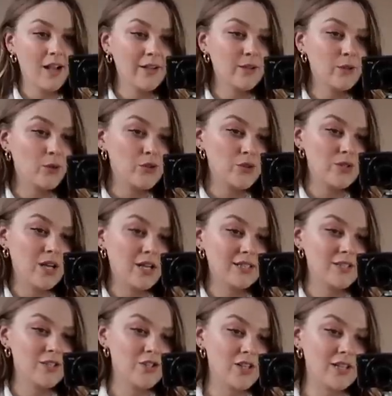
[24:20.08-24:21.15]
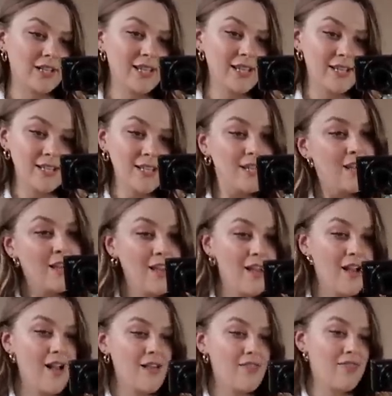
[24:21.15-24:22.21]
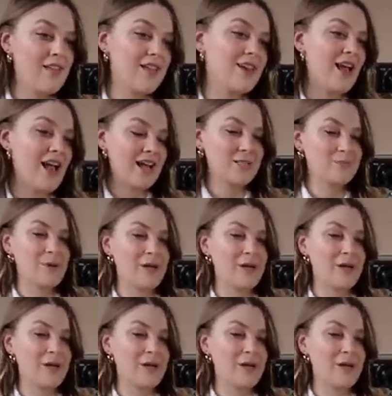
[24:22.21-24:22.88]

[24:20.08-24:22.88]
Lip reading: I can also tuck this shirt in and then add